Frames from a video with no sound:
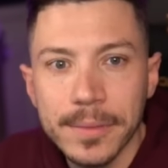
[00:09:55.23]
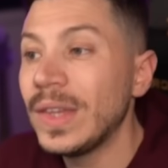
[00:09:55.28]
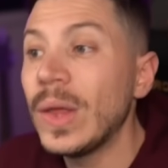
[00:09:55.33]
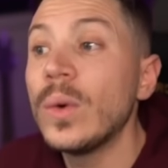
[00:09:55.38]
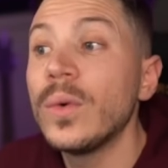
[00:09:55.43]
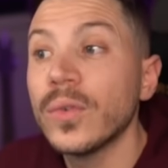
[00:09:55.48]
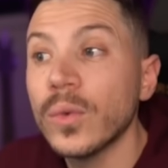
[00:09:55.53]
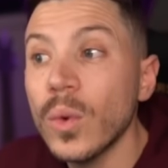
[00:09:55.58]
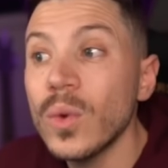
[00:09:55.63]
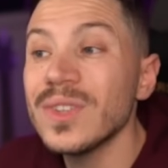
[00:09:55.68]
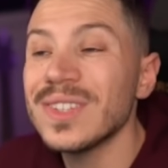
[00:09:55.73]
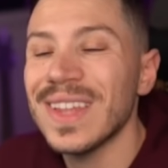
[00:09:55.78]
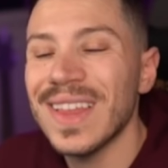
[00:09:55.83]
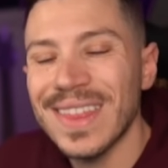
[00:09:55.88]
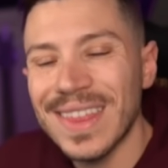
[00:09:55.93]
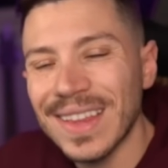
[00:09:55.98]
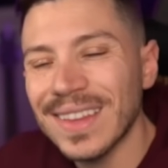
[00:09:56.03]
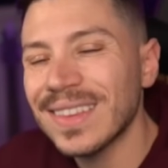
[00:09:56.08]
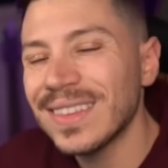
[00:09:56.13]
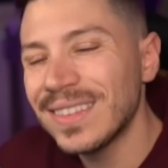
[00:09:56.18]
Now, of course,
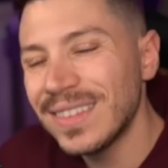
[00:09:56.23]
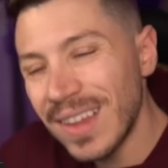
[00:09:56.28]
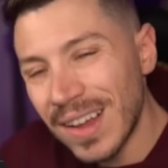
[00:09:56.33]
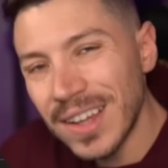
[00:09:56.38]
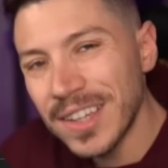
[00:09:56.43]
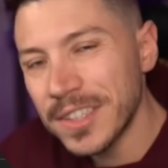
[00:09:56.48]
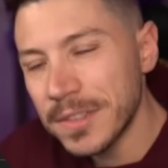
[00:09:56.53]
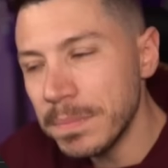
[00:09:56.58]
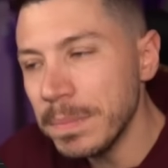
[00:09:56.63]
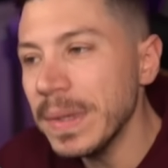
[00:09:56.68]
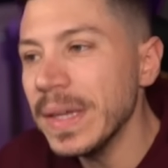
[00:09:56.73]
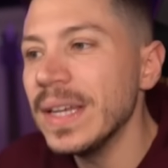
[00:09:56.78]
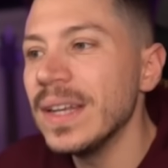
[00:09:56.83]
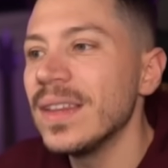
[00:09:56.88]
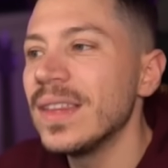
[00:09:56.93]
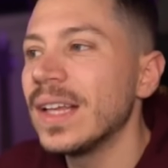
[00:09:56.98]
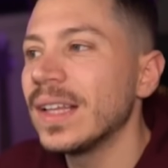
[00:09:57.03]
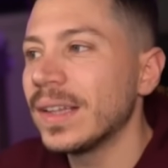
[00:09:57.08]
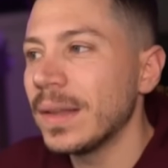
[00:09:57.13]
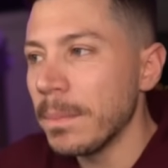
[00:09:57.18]
that does mean
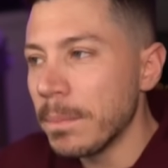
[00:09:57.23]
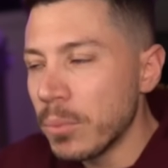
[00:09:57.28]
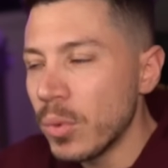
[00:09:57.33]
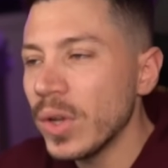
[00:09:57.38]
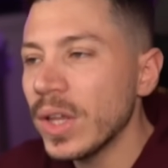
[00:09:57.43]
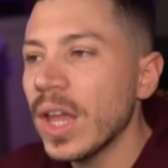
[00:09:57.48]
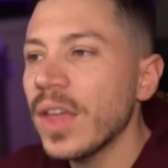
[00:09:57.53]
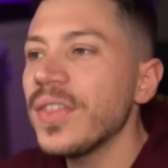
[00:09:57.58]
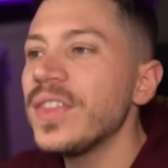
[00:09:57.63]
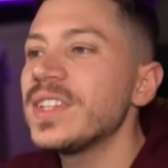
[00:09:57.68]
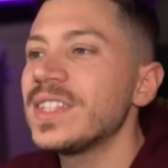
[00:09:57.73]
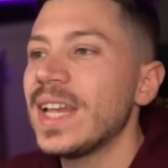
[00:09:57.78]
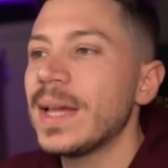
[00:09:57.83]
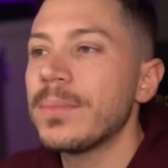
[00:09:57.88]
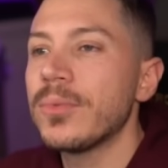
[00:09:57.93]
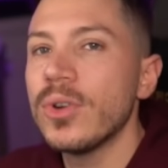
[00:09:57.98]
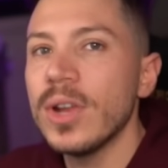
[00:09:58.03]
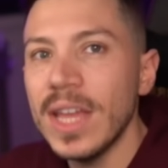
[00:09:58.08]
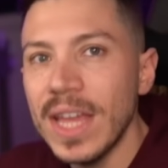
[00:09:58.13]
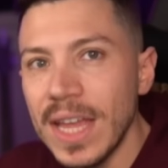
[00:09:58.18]
that bringing this
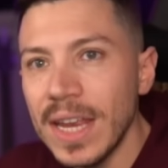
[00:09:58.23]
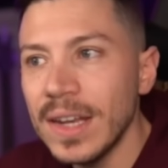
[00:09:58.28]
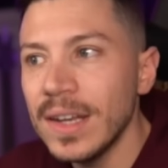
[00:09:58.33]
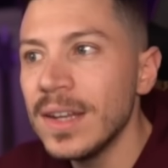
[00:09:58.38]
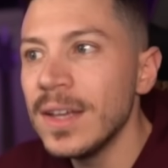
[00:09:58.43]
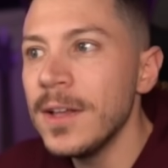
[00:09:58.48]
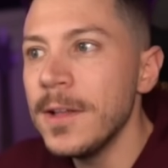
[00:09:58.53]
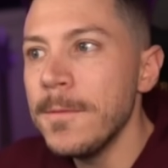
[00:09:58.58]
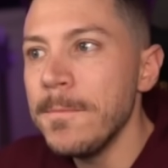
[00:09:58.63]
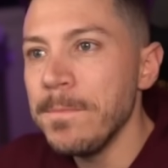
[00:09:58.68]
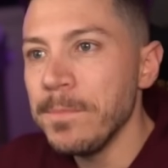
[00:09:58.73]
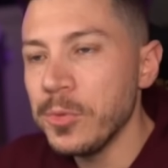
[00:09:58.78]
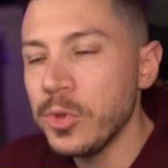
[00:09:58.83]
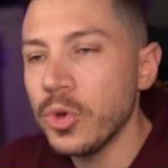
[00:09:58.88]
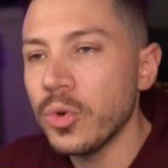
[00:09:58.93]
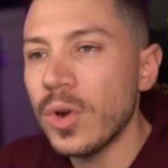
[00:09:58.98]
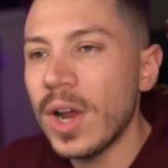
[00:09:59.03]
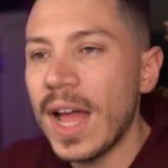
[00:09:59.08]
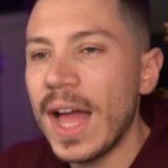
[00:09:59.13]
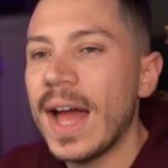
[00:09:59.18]
library in,
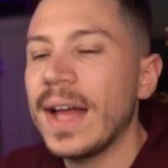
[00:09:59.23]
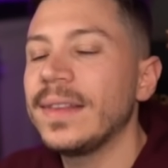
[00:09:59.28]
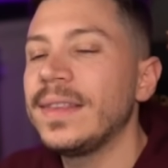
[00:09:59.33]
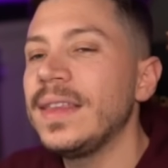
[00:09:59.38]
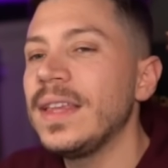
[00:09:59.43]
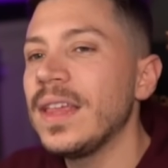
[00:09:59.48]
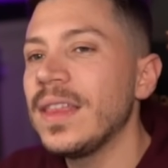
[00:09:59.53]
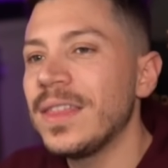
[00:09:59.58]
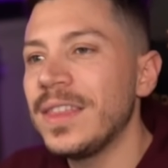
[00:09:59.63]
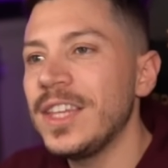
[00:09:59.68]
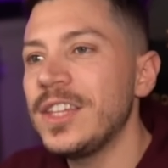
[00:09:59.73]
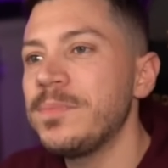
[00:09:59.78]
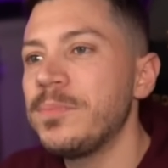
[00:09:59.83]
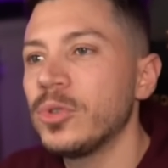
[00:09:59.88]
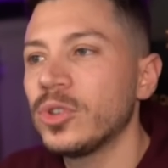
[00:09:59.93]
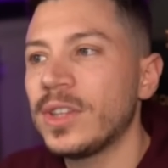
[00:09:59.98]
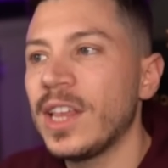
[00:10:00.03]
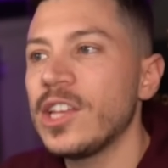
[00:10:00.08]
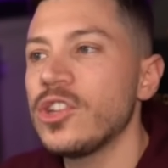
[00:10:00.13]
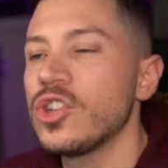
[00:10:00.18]
you're adding this
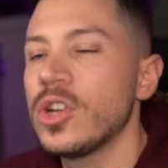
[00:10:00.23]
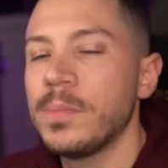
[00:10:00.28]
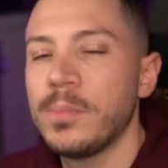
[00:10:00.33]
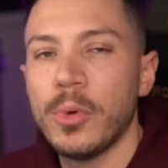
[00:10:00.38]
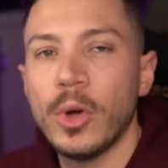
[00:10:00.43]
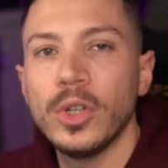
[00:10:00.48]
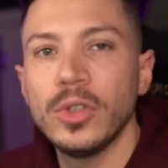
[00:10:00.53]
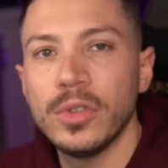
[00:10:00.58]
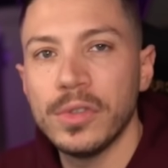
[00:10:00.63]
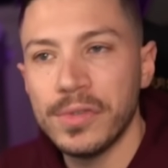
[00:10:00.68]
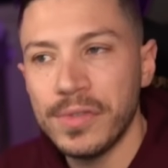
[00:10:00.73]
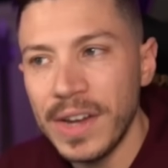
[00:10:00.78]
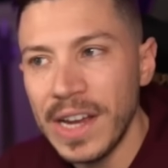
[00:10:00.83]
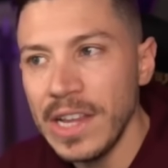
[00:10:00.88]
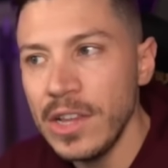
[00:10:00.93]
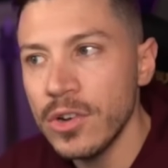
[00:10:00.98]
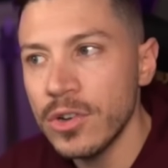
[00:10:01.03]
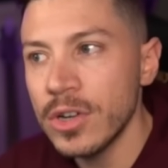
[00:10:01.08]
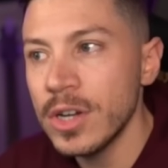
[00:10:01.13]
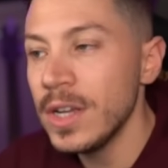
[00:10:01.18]
potential point of
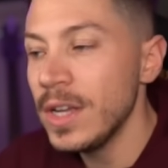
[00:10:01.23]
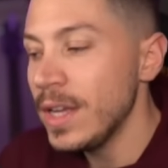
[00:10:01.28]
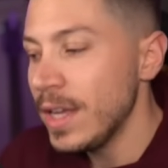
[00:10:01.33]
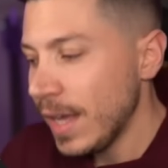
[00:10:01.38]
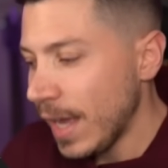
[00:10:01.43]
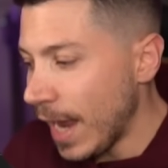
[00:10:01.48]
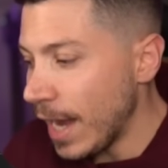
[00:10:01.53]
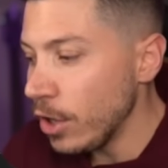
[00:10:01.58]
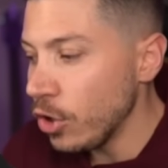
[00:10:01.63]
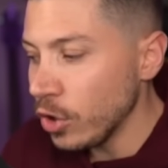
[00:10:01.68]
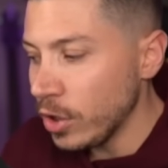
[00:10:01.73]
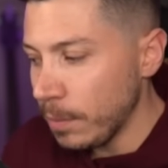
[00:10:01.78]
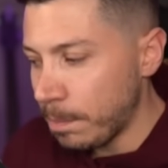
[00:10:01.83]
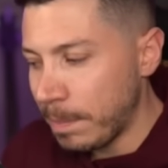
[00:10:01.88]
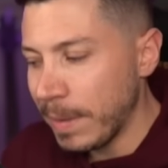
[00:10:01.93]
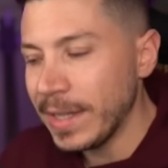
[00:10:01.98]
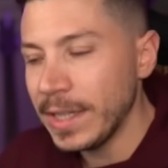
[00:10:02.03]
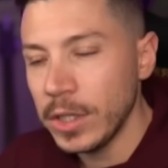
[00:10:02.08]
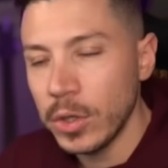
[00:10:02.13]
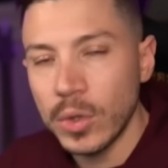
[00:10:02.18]
failure and you're
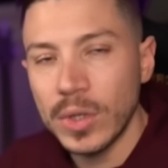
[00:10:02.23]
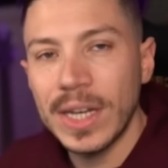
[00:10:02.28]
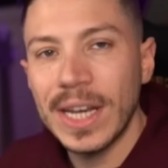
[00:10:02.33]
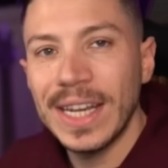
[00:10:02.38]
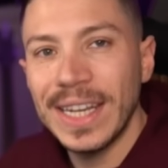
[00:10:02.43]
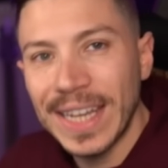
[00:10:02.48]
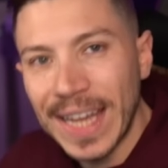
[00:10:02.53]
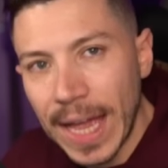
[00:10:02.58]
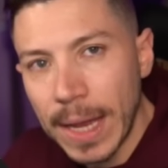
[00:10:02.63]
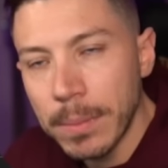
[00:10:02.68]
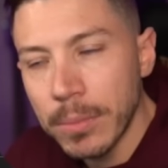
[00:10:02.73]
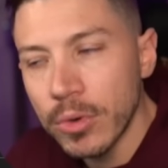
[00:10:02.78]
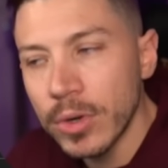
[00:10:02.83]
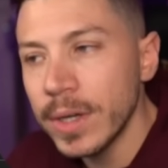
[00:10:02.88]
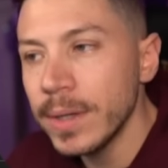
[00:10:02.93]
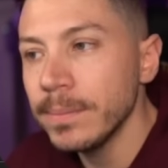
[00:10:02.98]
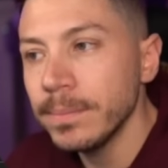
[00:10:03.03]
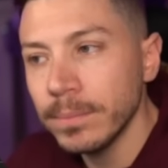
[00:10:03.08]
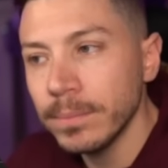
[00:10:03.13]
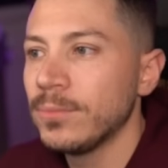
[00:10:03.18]
depending on a
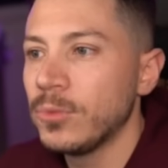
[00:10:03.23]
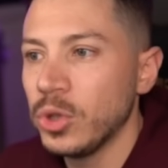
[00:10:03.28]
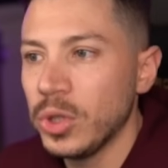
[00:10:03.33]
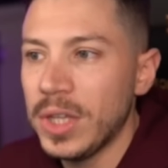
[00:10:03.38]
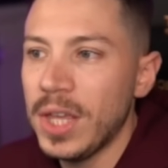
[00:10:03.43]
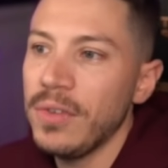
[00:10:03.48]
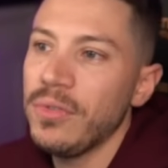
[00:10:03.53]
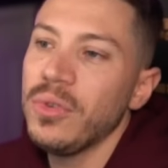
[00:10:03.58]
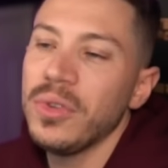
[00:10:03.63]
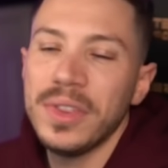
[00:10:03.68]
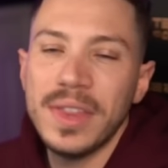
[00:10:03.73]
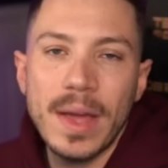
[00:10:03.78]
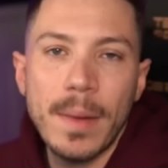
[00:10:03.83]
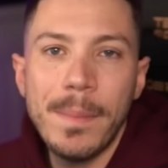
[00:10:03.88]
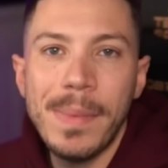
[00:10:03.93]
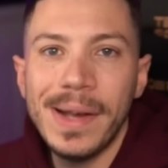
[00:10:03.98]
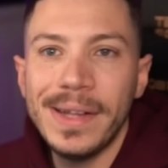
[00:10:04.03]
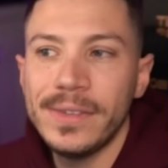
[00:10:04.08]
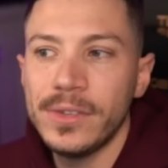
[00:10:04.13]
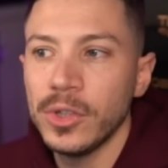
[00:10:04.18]
library to give you the
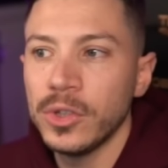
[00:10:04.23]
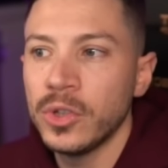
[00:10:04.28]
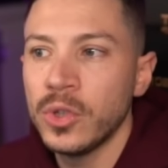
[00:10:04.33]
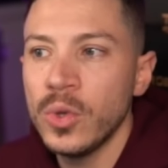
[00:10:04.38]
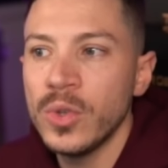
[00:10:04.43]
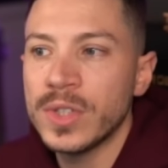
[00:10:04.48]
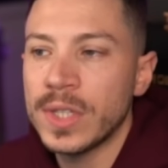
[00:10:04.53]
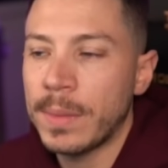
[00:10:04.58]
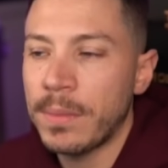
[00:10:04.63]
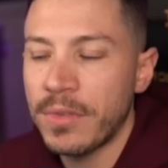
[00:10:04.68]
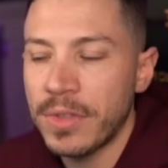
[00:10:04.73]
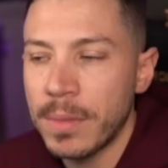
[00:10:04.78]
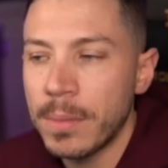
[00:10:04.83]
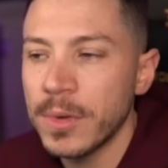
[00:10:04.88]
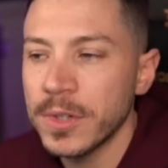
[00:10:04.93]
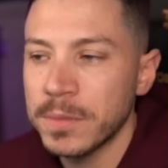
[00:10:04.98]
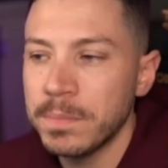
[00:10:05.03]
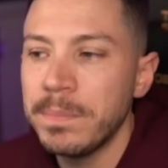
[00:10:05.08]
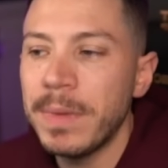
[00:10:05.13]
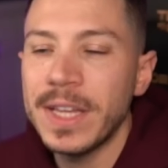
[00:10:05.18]
ability to do some of the
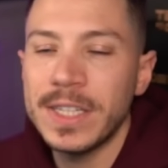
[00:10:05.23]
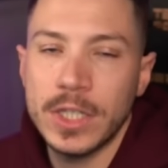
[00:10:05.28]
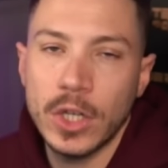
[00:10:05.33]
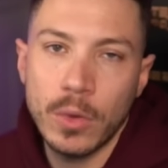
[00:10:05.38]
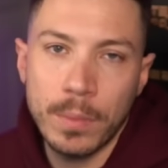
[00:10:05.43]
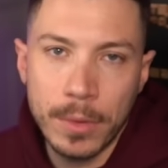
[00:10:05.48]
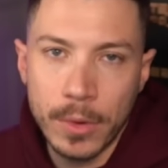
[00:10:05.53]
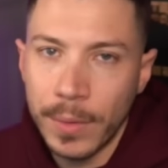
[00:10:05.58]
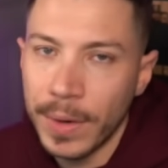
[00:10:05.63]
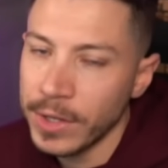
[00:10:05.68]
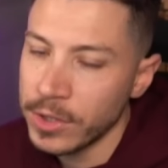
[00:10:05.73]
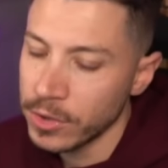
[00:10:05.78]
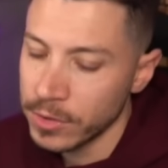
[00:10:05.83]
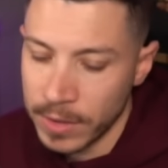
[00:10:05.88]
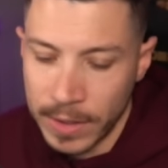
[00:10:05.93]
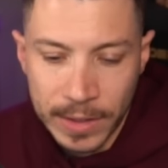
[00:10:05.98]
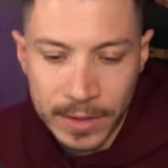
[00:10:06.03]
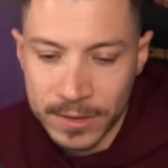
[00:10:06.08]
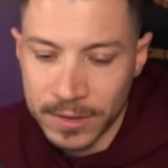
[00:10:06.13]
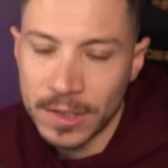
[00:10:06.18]
most basic operations
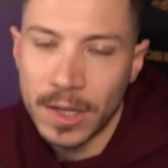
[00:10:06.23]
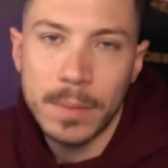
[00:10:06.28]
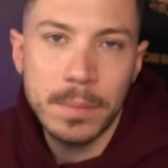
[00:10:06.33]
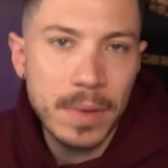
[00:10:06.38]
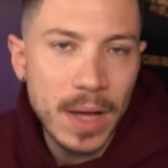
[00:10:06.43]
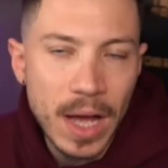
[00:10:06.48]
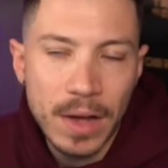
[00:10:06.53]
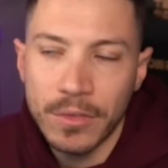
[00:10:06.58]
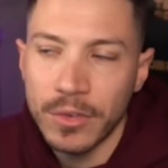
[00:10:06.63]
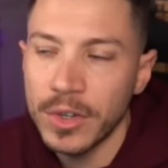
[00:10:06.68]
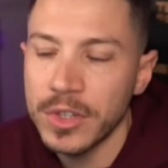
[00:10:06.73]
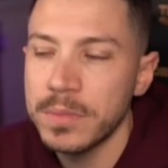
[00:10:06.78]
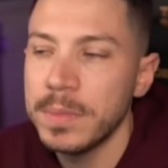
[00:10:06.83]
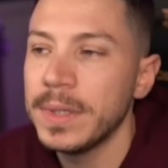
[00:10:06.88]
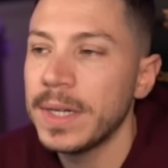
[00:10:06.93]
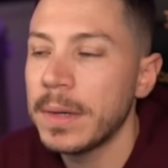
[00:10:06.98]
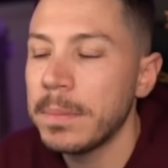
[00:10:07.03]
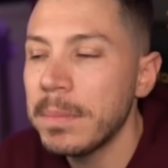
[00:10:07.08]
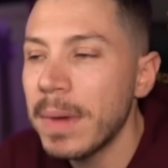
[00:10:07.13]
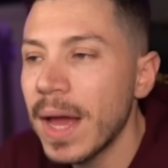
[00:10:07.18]
like sum, average, min,
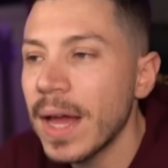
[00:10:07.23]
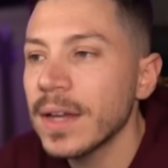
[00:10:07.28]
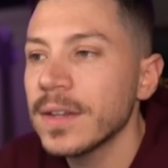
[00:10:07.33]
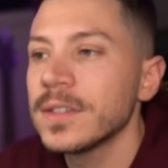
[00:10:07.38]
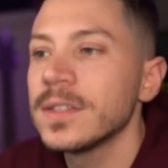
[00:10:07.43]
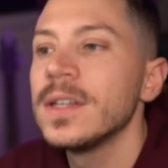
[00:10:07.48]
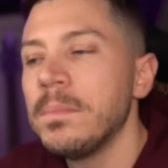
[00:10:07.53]
and max.